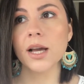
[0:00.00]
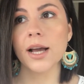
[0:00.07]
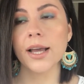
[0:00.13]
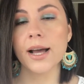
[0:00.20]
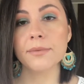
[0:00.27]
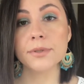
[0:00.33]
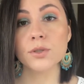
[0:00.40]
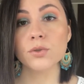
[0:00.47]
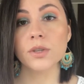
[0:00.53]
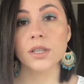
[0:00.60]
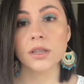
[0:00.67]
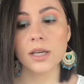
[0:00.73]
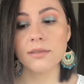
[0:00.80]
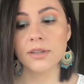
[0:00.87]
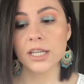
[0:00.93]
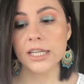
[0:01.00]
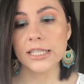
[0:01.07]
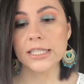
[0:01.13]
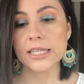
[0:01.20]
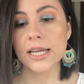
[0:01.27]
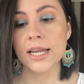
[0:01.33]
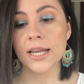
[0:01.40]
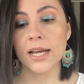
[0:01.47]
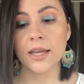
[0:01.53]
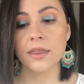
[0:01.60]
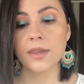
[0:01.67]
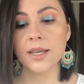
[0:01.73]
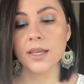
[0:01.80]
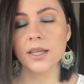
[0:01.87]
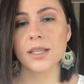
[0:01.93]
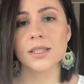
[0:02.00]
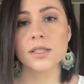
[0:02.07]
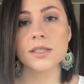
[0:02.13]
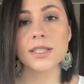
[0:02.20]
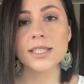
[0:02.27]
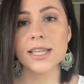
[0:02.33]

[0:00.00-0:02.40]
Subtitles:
I absolutely love it, and I think it's